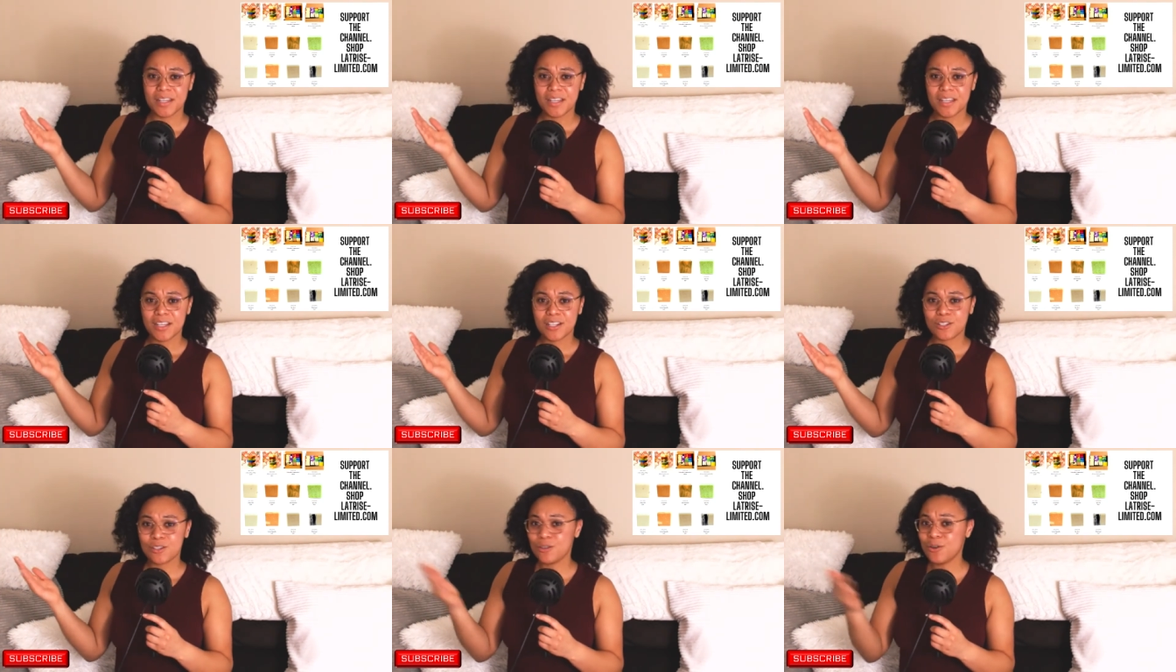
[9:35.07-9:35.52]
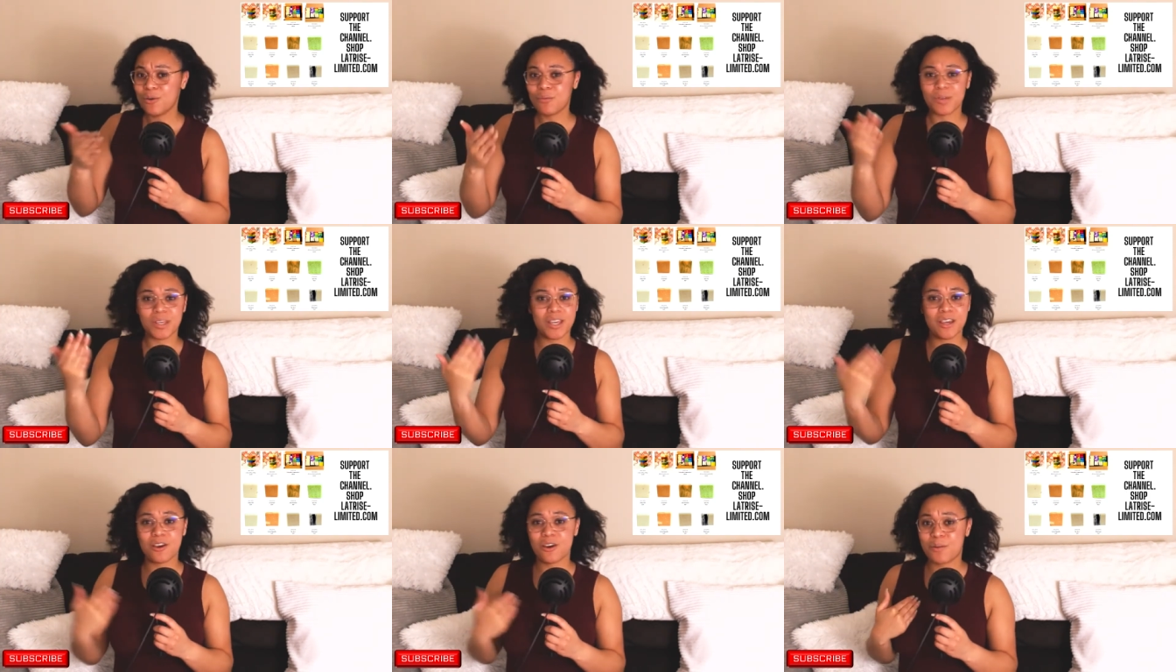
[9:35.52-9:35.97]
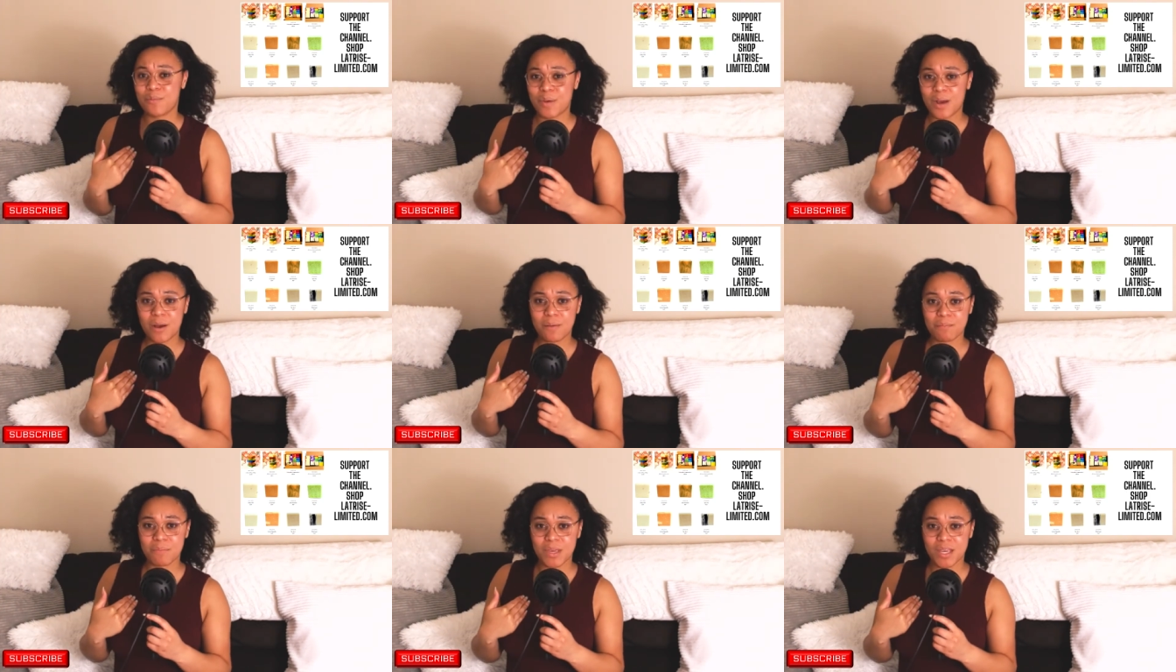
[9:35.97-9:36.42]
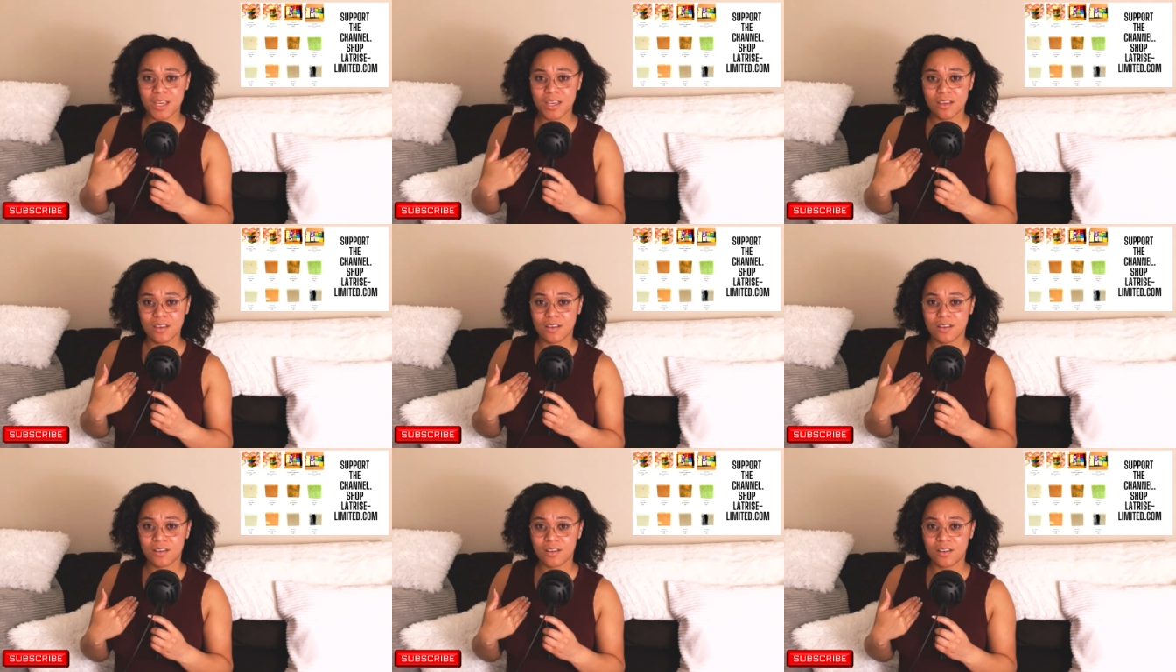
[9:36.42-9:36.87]
You don't care about
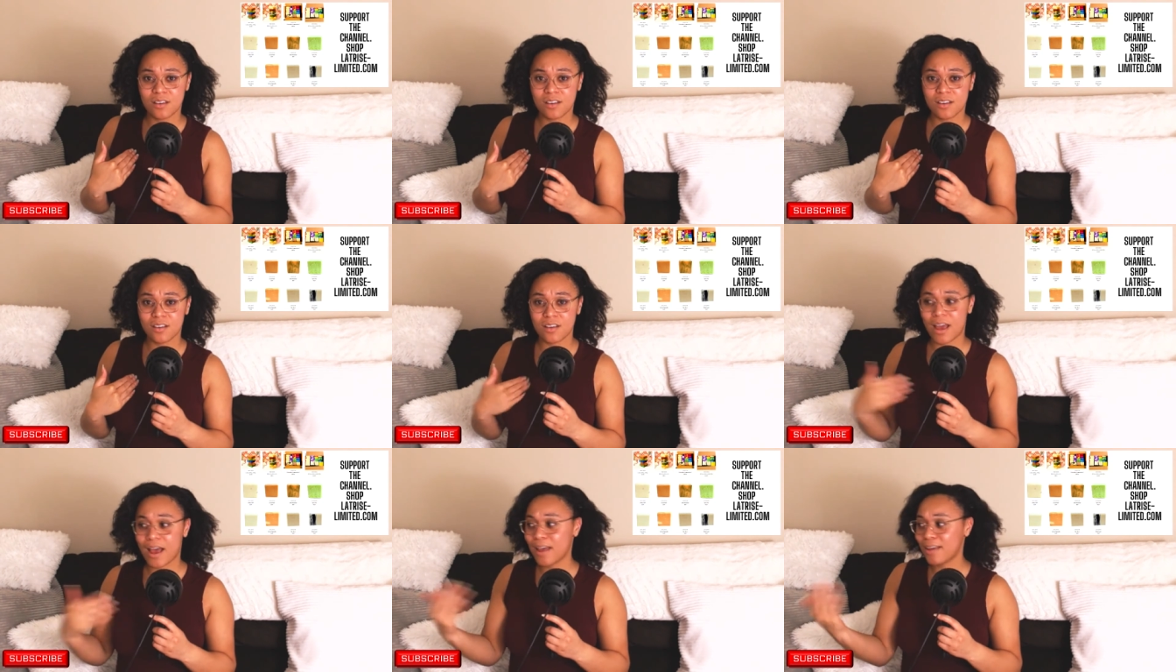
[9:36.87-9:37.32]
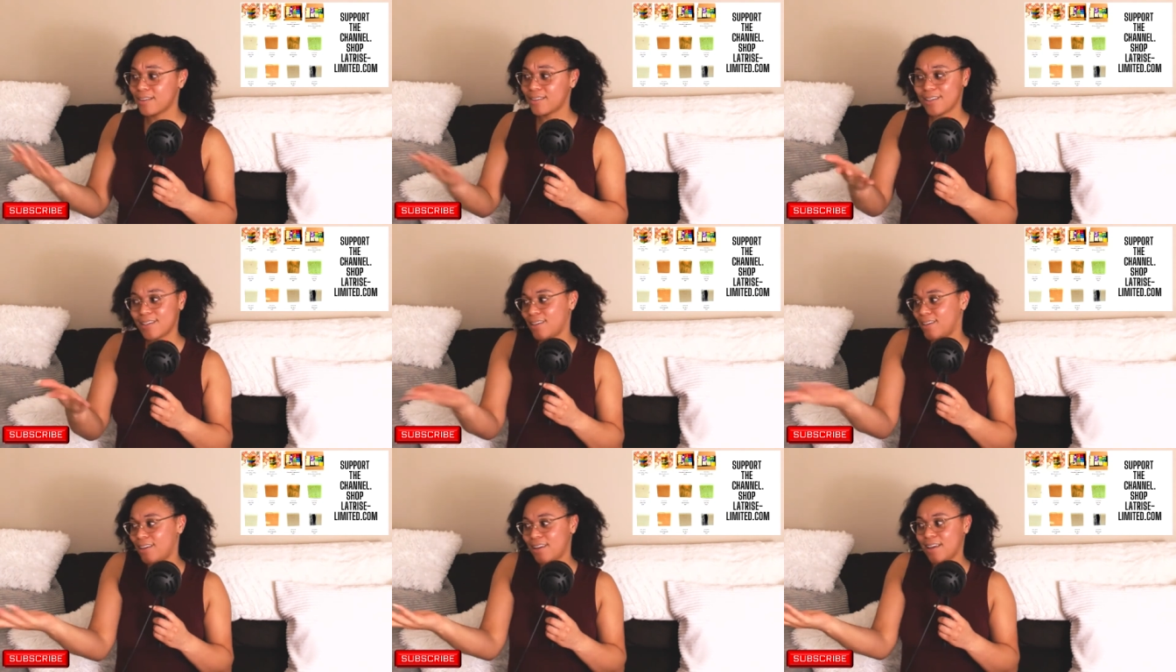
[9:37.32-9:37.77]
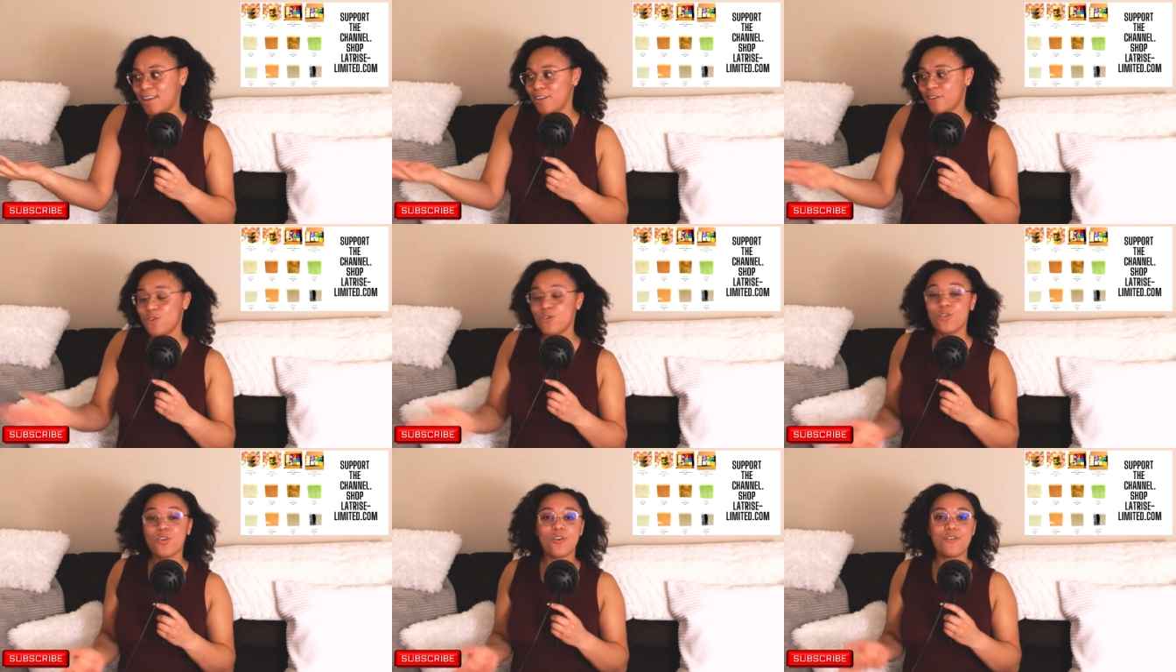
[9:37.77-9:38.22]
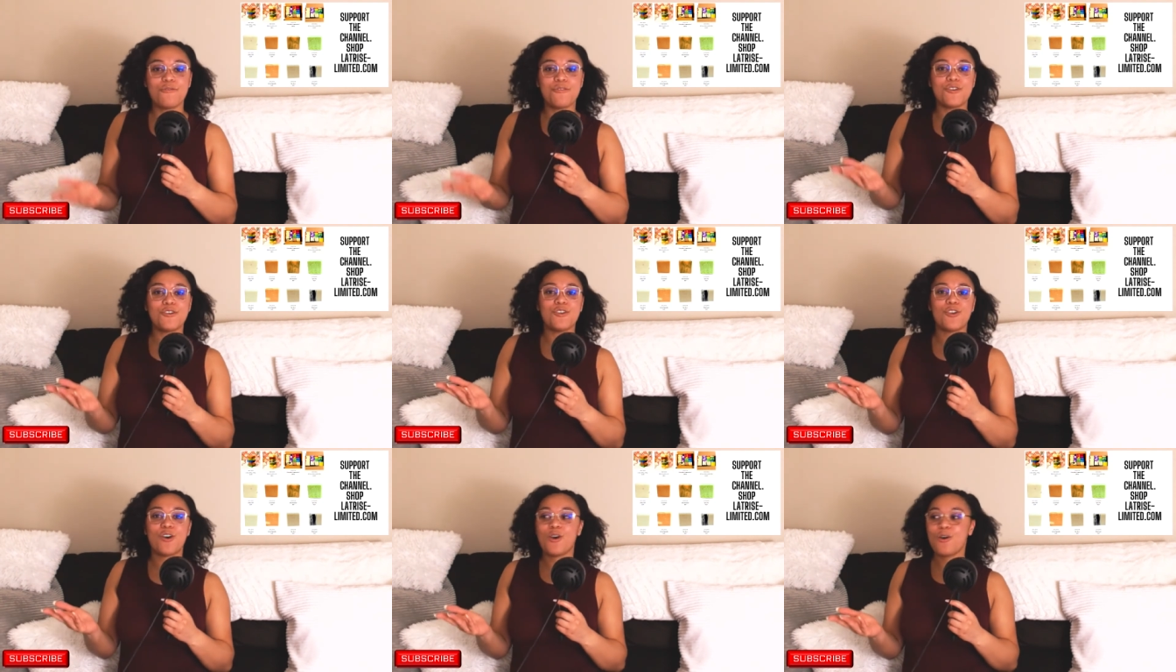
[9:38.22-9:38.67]
me. You don't
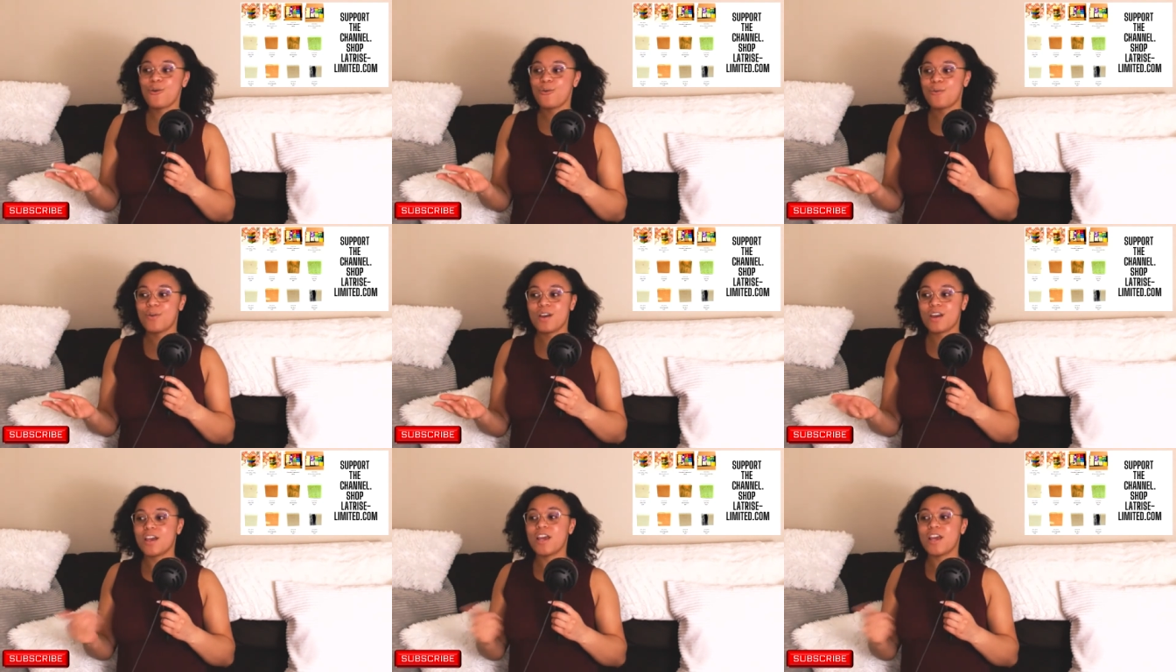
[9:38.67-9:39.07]
even know